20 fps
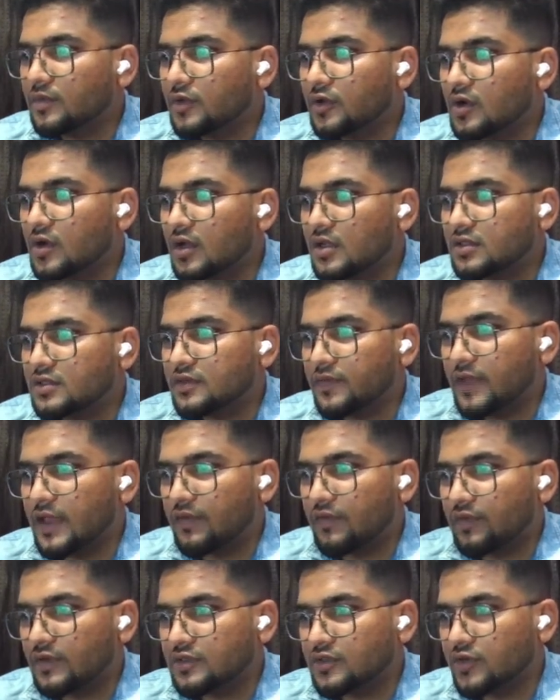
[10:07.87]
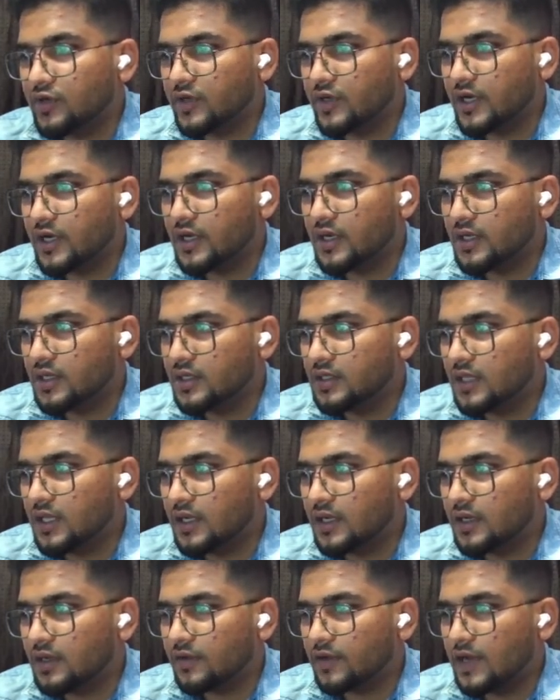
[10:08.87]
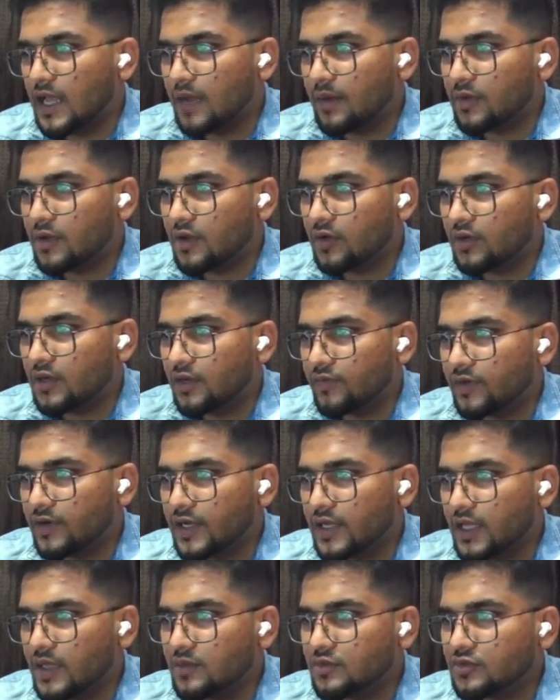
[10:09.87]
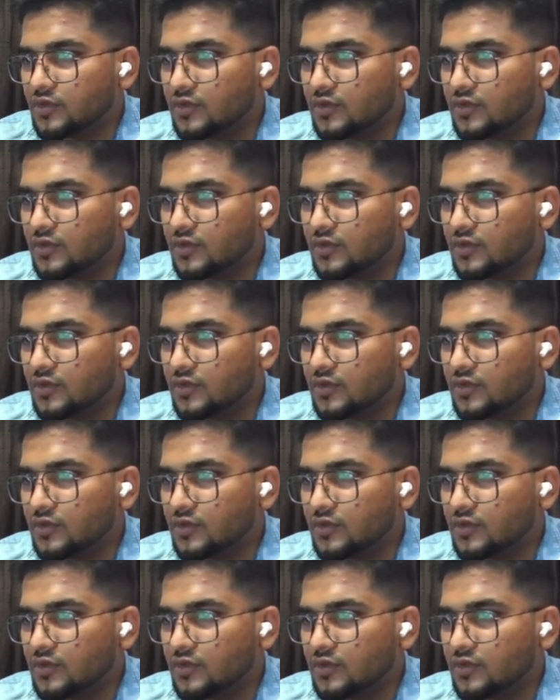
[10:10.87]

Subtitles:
because we have executed the lambda only one time.